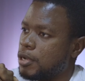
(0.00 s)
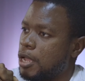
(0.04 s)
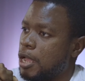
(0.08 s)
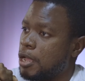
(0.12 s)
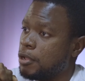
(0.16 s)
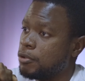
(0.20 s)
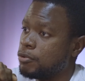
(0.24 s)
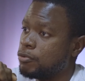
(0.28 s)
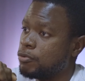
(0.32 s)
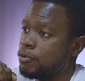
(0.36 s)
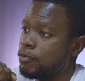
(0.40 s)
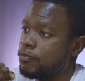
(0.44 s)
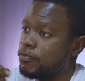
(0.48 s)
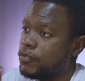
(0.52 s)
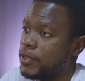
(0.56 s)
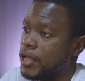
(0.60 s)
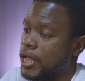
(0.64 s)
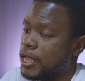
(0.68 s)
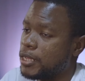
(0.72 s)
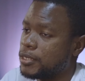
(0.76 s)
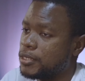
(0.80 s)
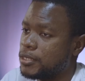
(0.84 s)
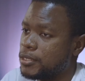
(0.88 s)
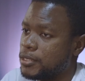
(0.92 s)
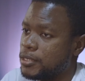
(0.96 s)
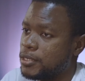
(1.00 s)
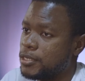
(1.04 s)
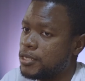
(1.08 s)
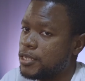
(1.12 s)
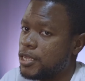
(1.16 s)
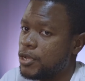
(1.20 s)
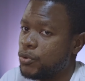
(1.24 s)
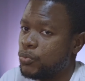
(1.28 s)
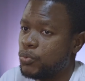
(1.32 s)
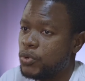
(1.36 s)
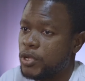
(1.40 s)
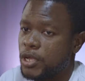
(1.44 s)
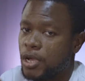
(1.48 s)
out of that,
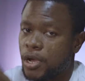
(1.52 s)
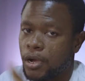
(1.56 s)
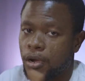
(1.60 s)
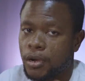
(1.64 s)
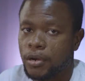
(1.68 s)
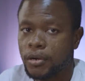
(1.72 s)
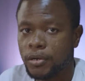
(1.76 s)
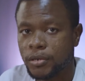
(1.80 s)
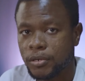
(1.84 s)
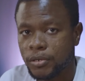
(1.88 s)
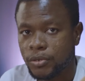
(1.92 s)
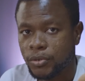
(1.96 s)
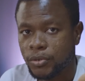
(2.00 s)
here we are